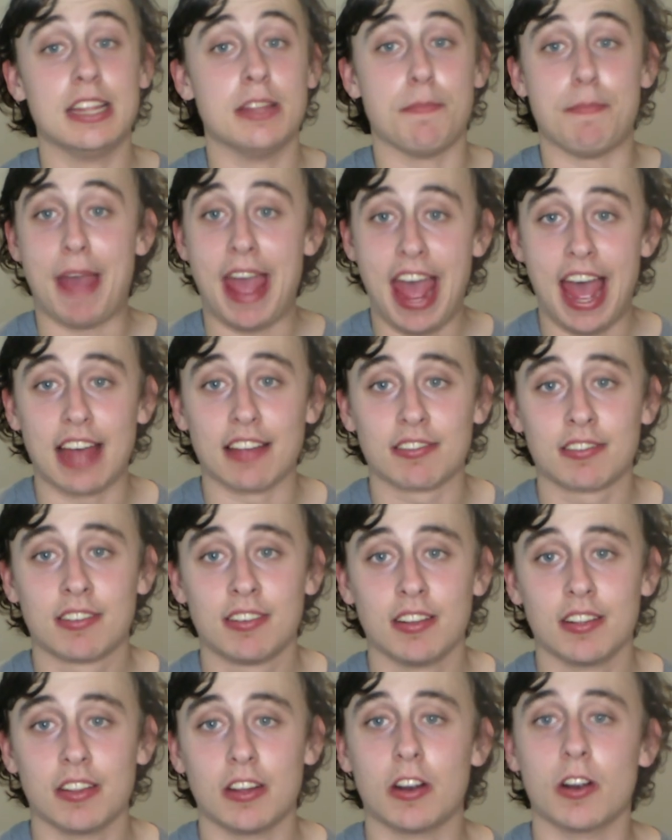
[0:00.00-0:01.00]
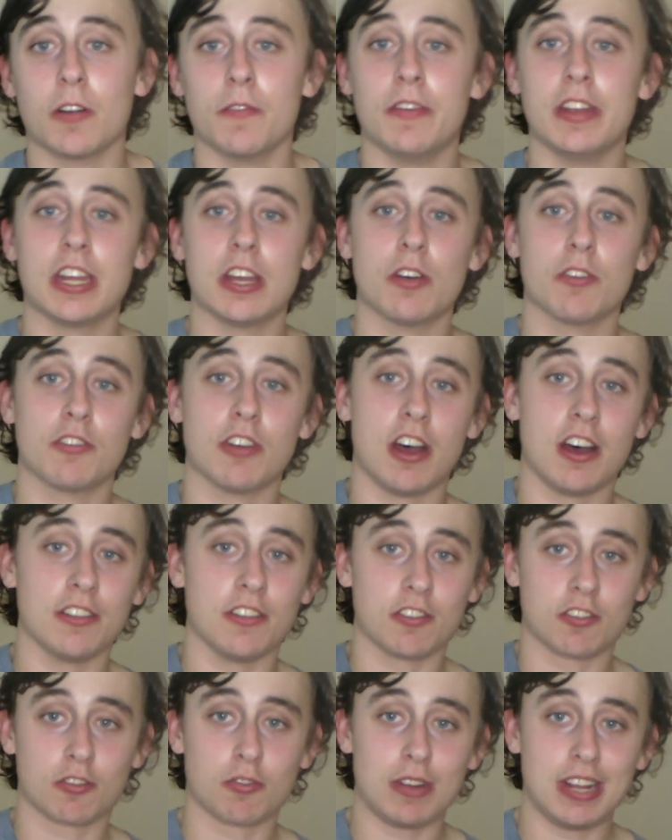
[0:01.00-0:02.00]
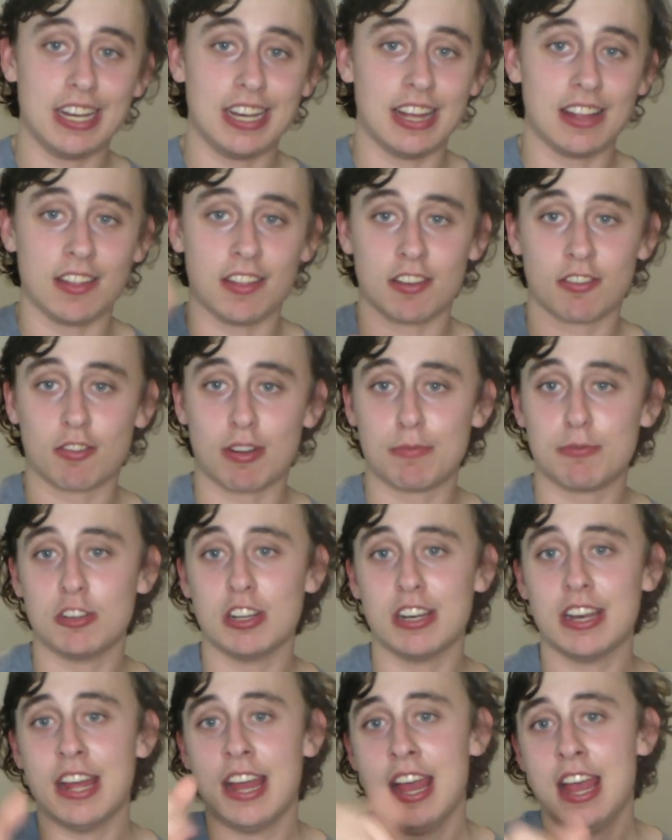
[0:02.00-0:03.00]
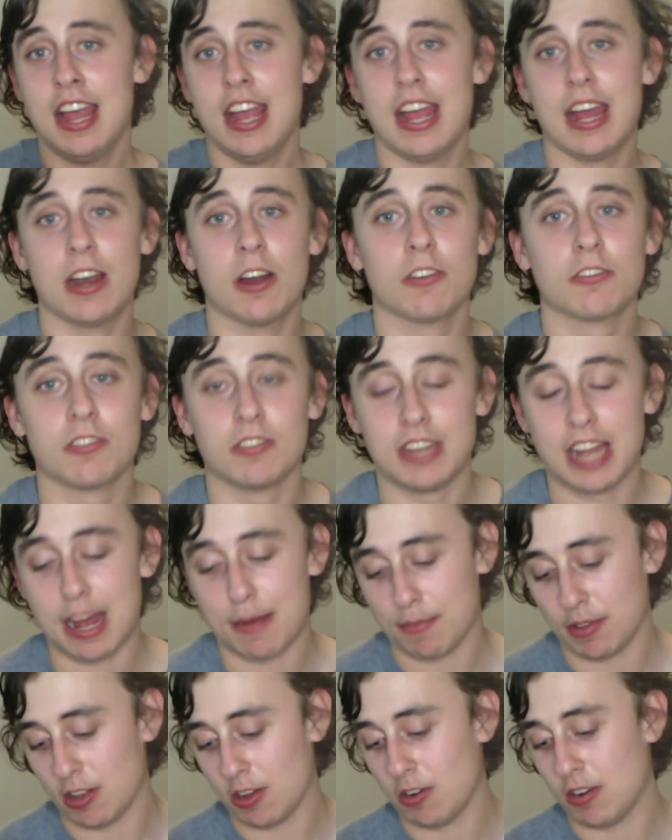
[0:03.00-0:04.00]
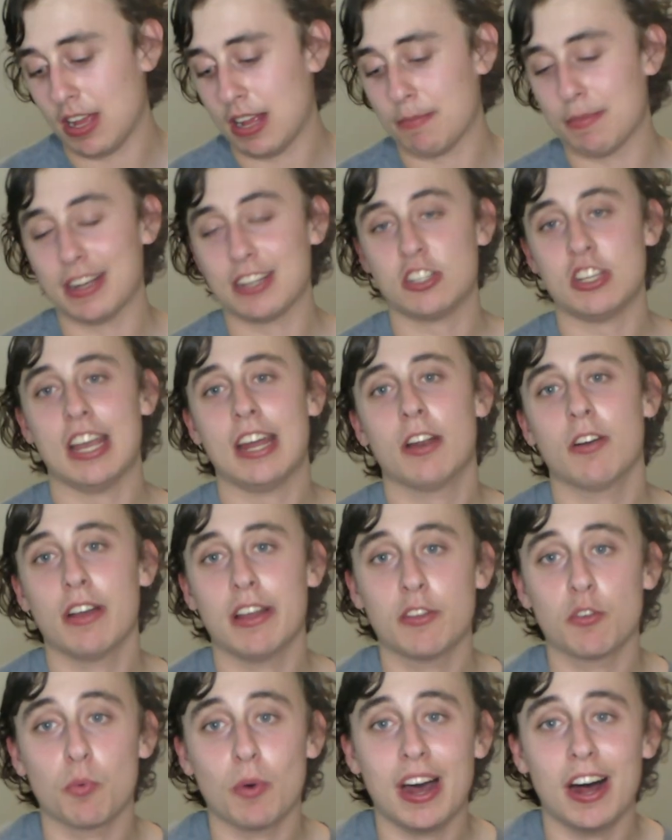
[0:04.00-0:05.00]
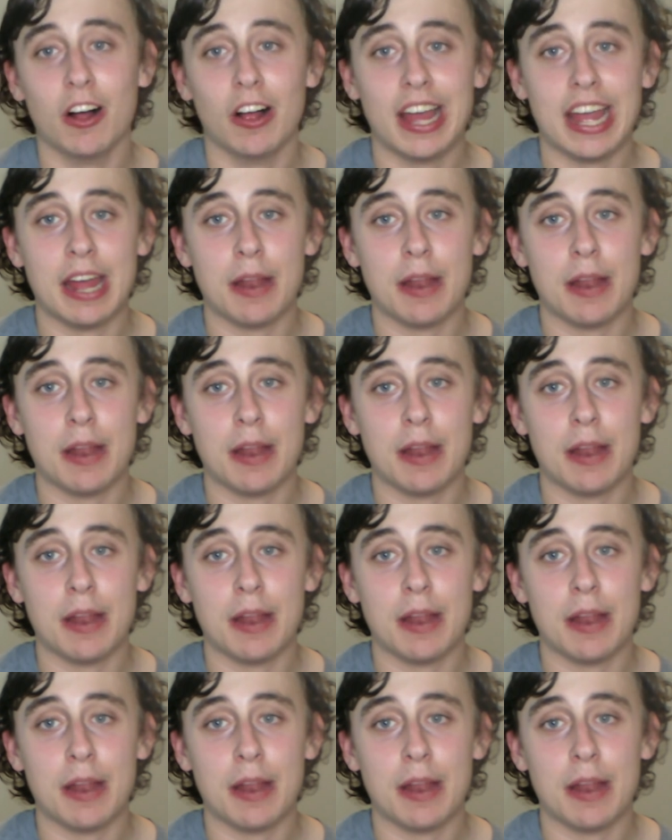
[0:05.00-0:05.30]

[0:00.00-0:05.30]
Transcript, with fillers: in the past, there are videos on the screen in the description and also down below in my channel as well.